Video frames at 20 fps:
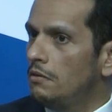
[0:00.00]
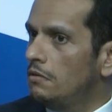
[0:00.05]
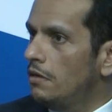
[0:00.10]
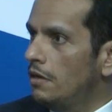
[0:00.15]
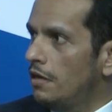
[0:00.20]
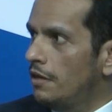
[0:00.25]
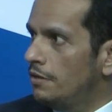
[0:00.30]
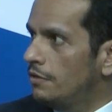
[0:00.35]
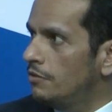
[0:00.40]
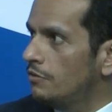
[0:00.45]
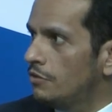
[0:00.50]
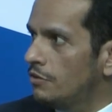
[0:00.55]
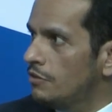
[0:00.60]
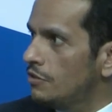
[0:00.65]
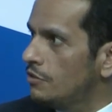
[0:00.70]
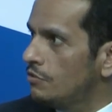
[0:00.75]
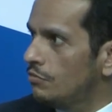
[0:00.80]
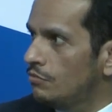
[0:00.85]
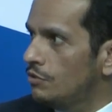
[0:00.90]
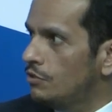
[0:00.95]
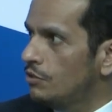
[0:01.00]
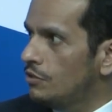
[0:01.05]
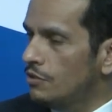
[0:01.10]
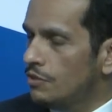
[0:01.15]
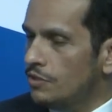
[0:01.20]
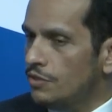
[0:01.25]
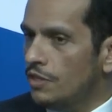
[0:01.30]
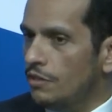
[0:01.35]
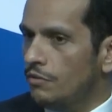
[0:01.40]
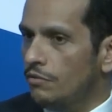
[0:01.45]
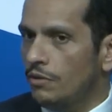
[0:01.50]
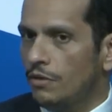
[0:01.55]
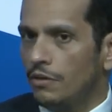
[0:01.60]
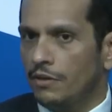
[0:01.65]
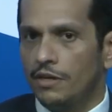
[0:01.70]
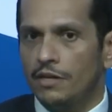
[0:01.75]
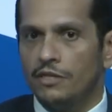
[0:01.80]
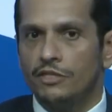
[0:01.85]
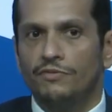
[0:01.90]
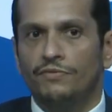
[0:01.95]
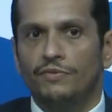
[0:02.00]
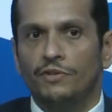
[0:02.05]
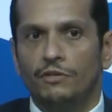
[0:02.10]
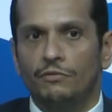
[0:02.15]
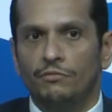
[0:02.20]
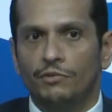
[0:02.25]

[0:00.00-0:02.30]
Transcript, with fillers: an interest, which is our gas field.